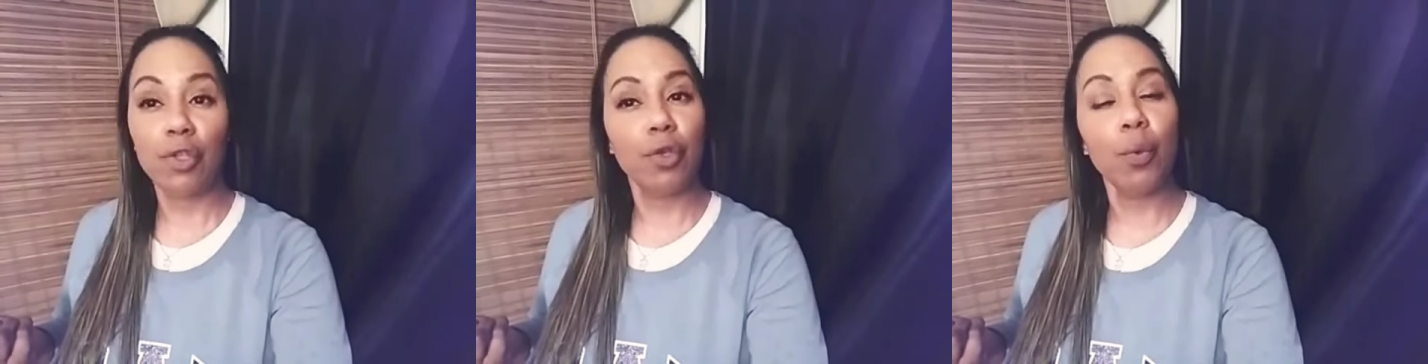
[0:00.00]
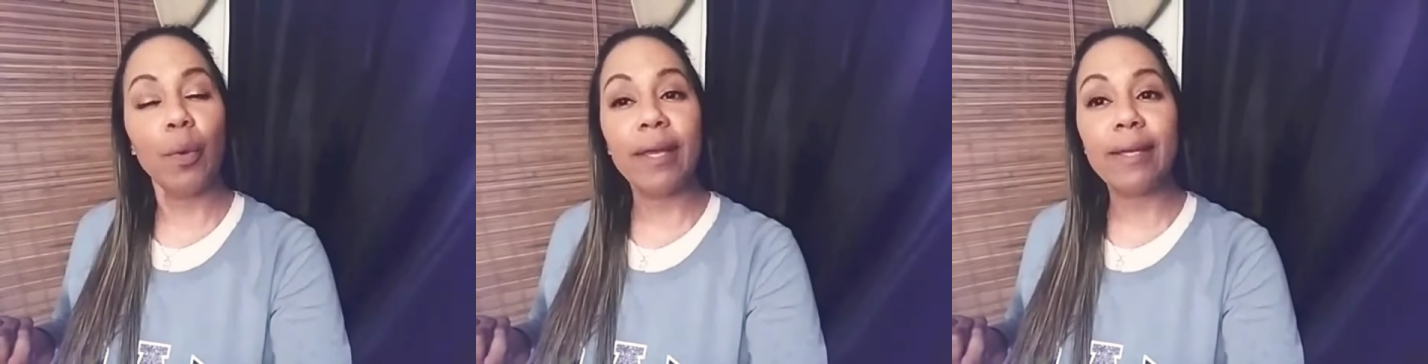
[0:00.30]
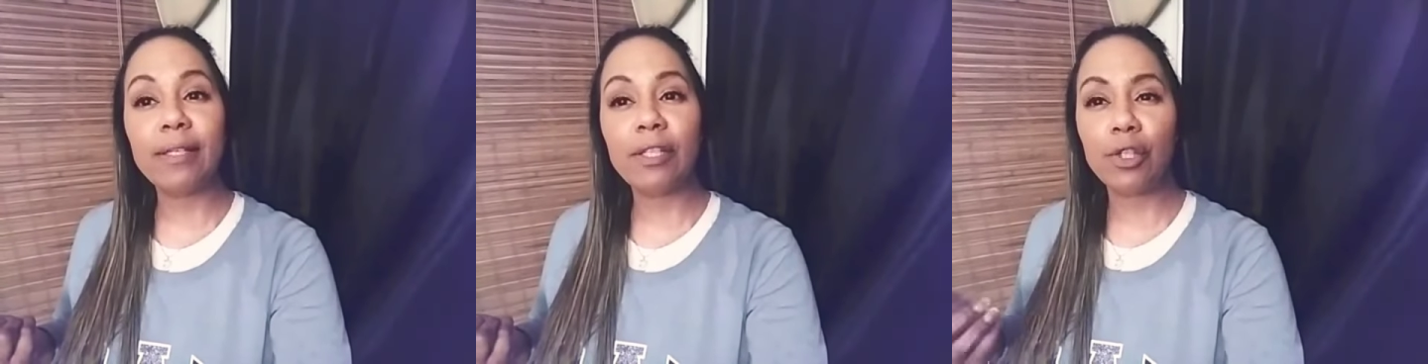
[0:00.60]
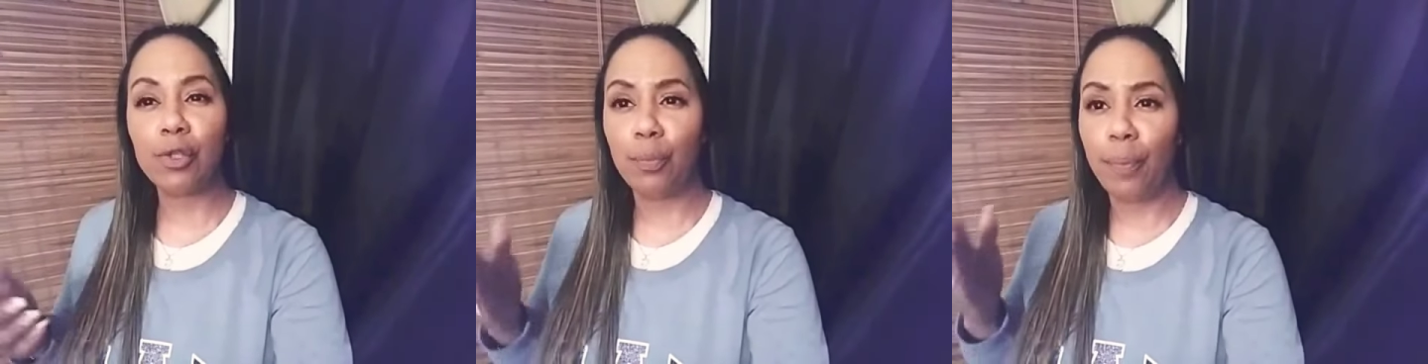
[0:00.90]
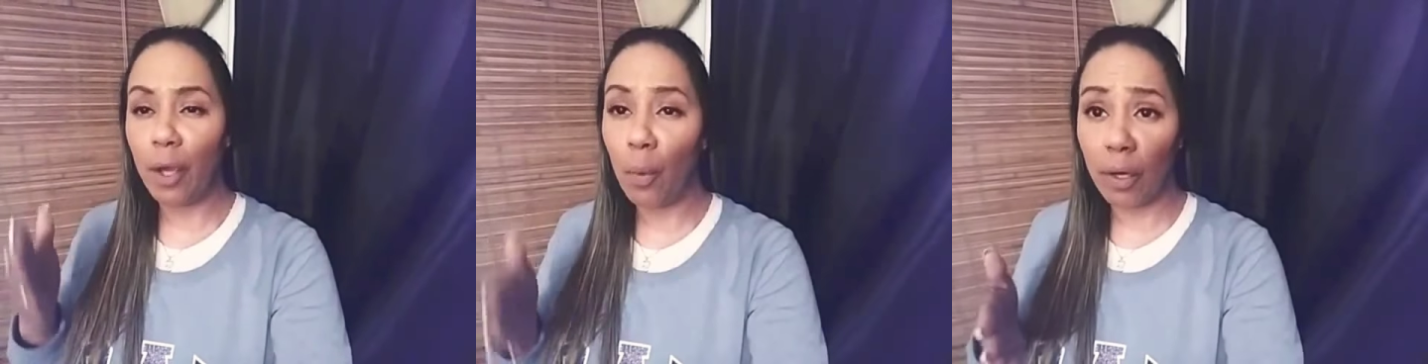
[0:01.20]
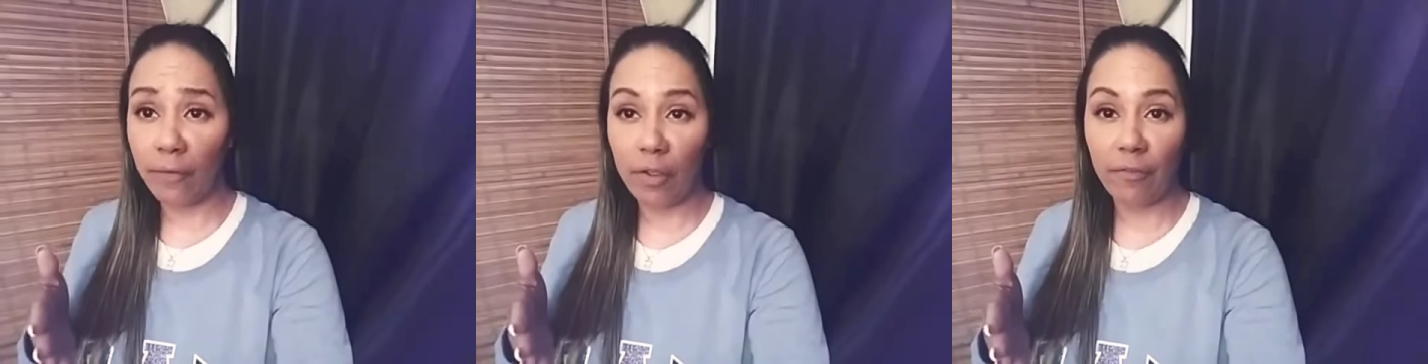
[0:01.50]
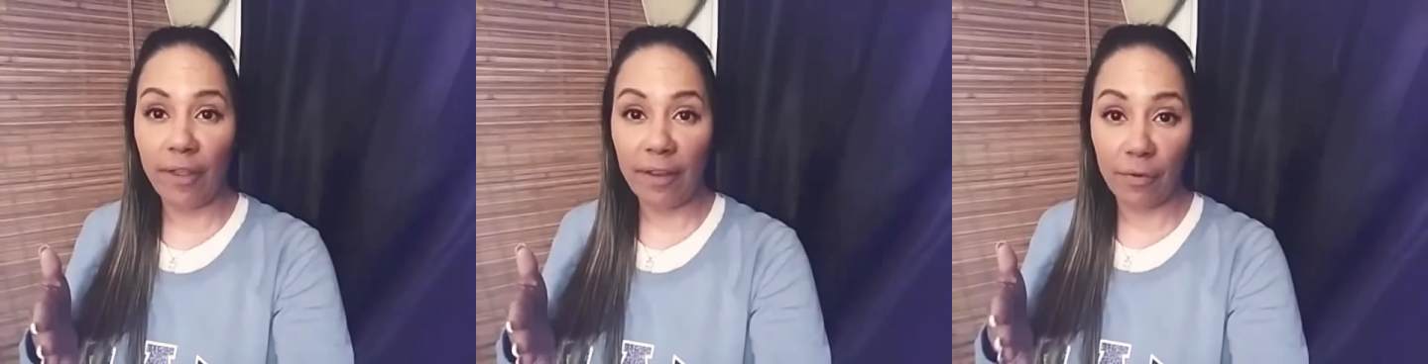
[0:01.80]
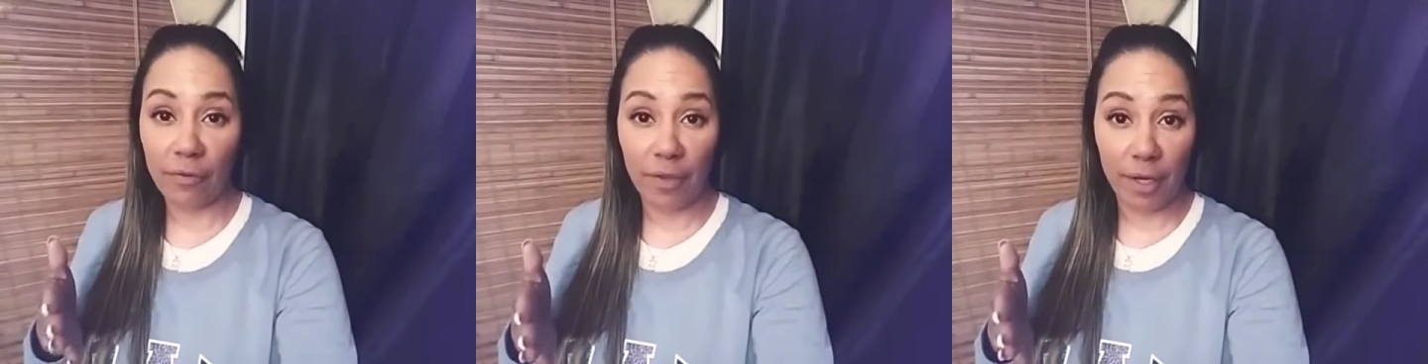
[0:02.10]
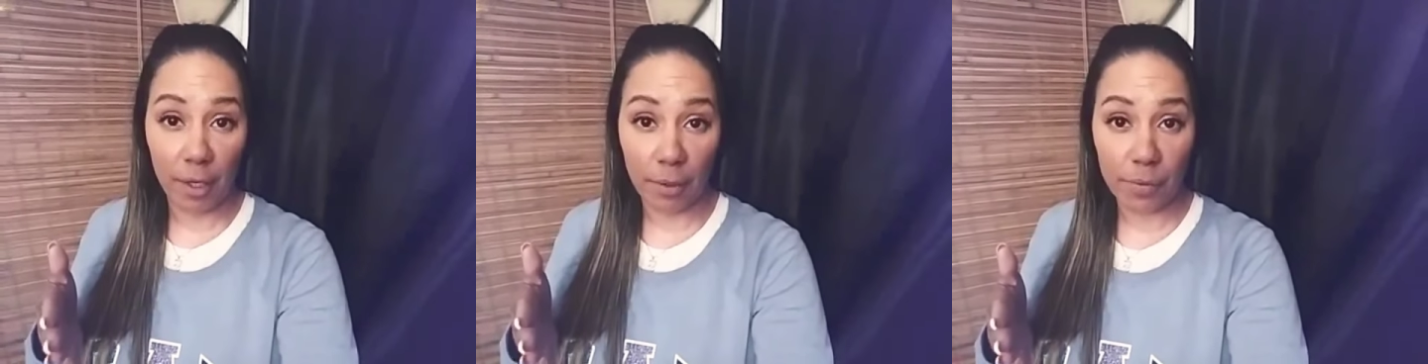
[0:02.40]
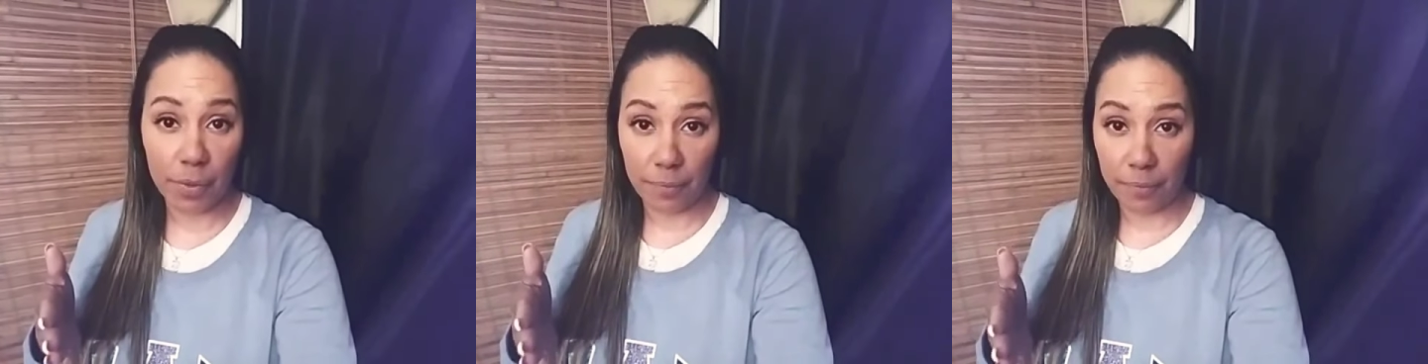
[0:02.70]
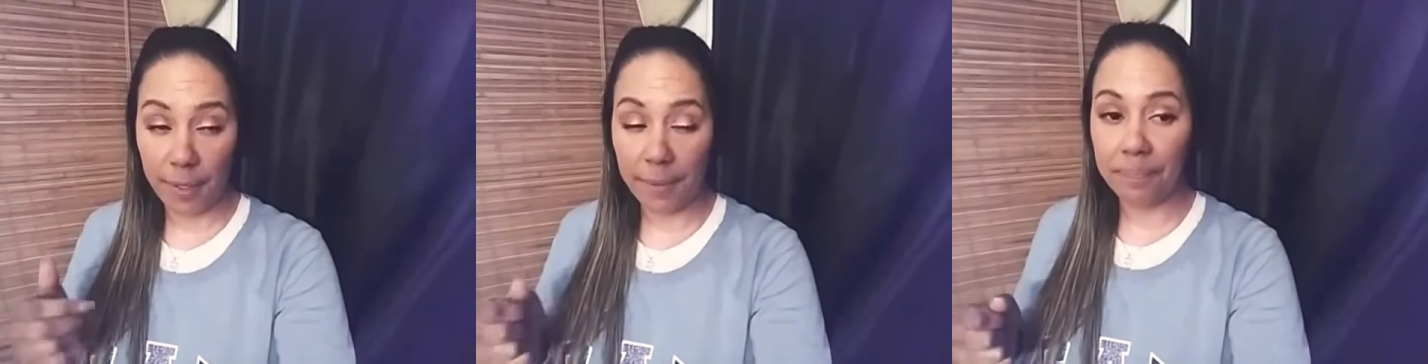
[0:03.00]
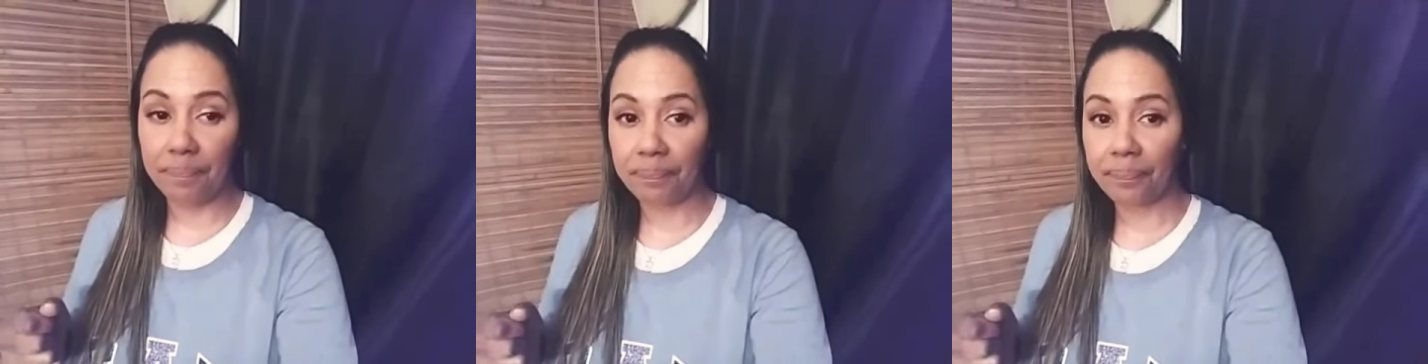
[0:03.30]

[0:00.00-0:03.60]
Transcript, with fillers: to do is to pick one of your favorite videos, right?